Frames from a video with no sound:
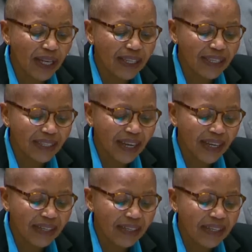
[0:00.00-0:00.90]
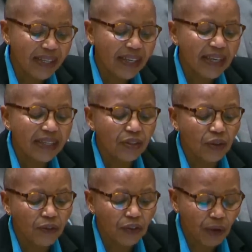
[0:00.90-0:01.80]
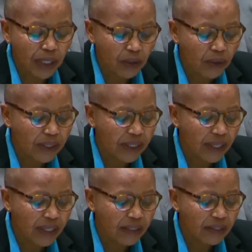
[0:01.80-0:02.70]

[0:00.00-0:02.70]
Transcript: and Iran is of great concern.